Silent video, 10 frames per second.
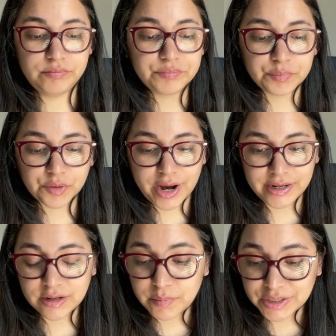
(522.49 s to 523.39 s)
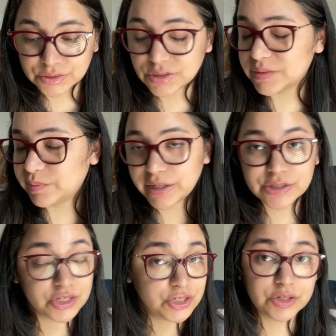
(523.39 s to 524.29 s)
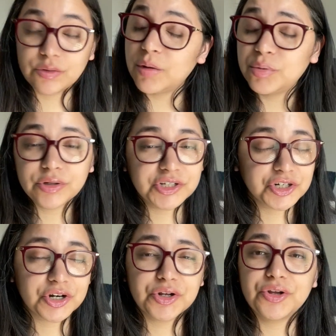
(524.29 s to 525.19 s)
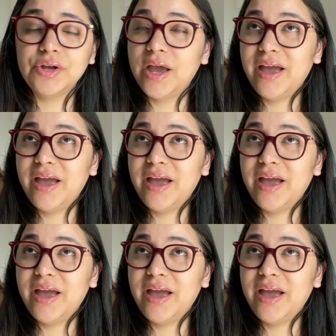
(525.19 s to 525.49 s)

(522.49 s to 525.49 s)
brain and mental space to do a bullet journal.